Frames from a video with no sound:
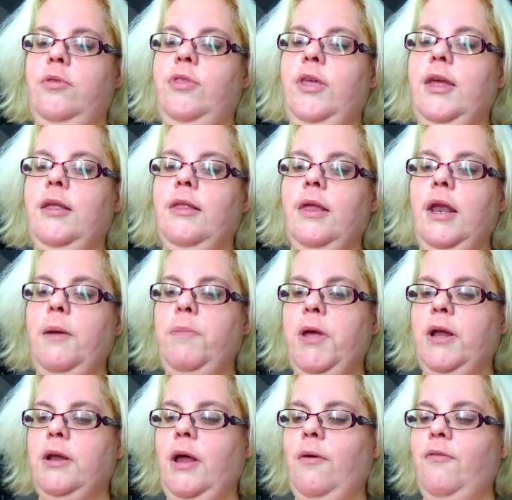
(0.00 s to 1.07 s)
things that I
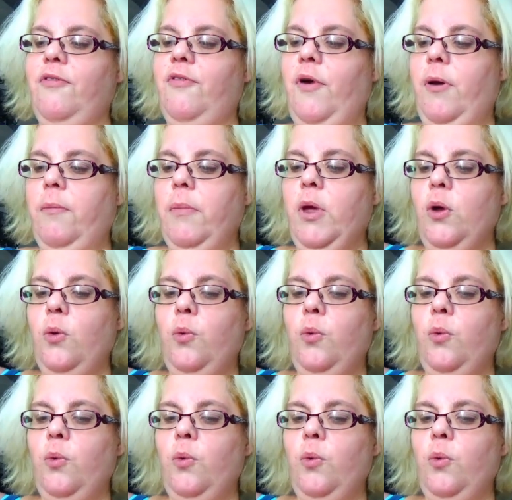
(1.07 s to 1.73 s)
picked up from